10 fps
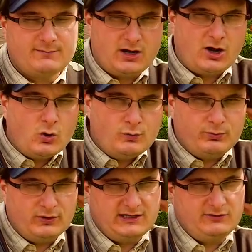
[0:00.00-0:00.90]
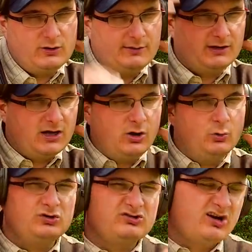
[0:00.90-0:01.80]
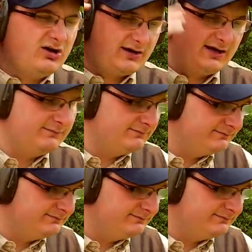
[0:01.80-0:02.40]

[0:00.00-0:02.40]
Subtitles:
my hold point, is where I'm going to hold the target.